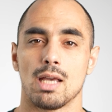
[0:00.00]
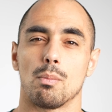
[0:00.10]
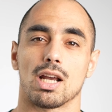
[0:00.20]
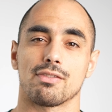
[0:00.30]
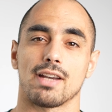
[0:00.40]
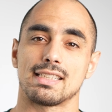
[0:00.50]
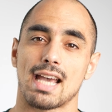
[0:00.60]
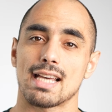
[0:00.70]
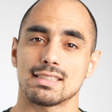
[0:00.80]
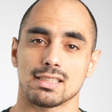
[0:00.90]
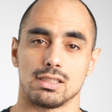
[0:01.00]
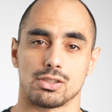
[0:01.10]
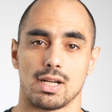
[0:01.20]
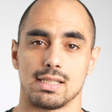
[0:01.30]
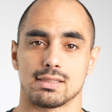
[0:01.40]
Modify task
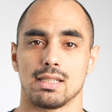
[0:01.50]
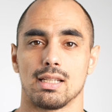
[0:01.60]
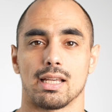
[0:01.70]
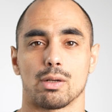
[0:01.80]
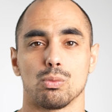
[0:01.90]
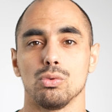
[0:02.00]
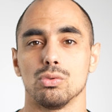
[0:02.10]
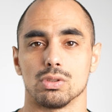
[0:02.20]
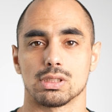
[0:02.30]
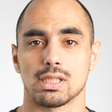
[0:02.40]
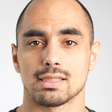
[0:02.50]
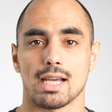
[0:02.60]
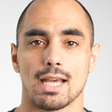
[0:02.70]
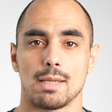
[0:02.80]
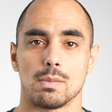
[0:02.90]
constraints like rules,
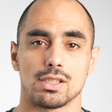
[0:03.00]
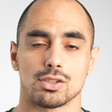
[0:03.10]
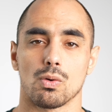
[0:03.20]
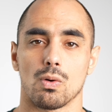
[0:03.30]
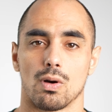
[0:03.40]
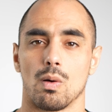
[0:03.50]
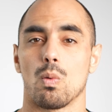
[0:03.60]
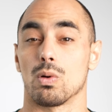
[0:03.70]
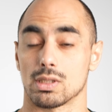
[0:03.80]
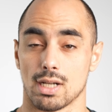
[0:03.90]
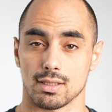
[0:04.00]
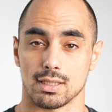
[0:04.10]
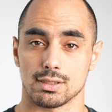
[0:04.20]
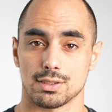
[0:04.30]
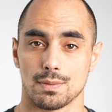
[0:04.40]
time, score, or
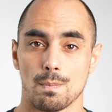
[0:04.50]
targets.